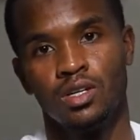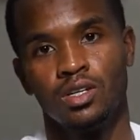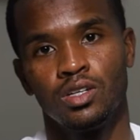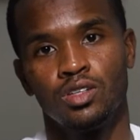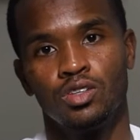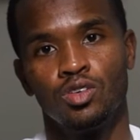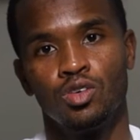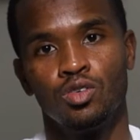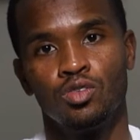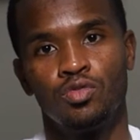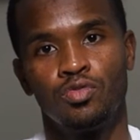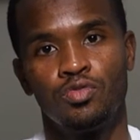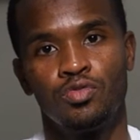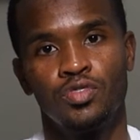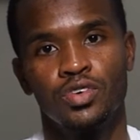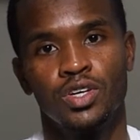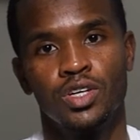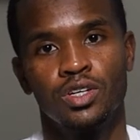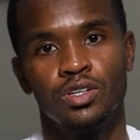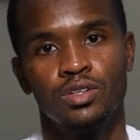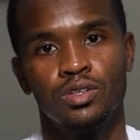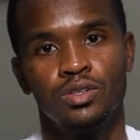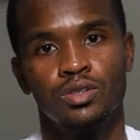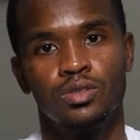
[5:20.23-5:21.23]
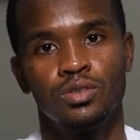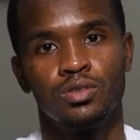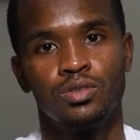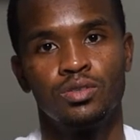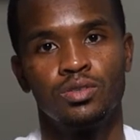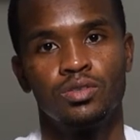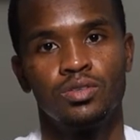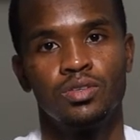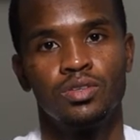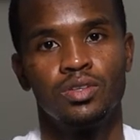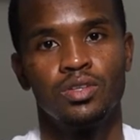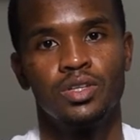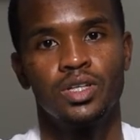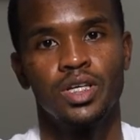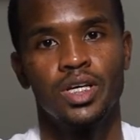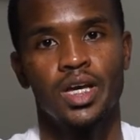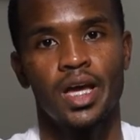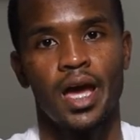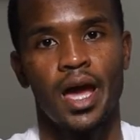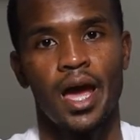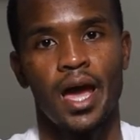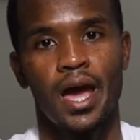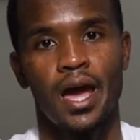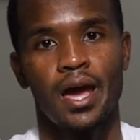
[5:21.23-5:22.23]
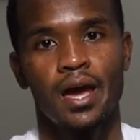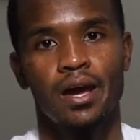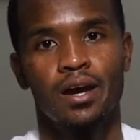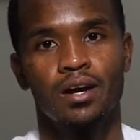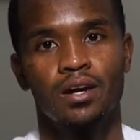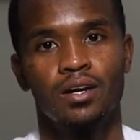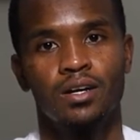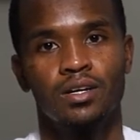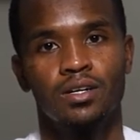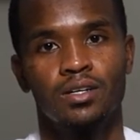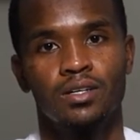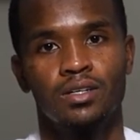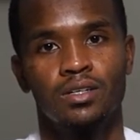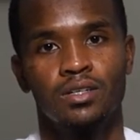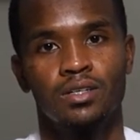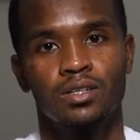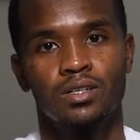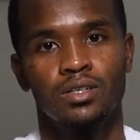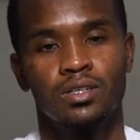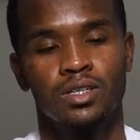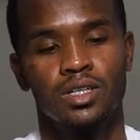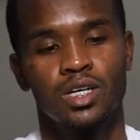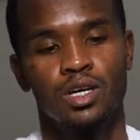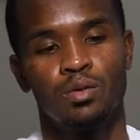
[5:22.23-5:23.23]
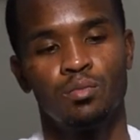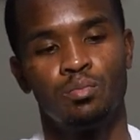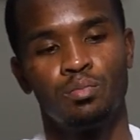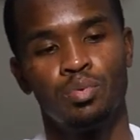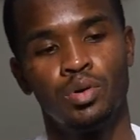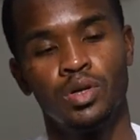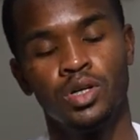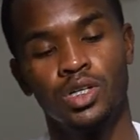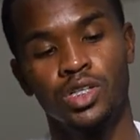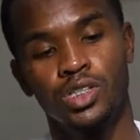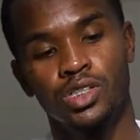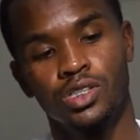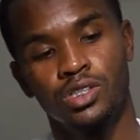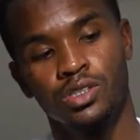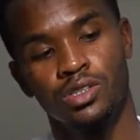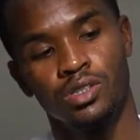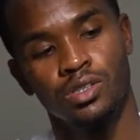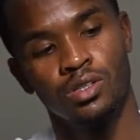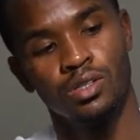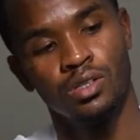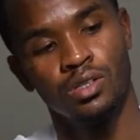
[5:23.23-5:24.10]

you'll feel the air get pushed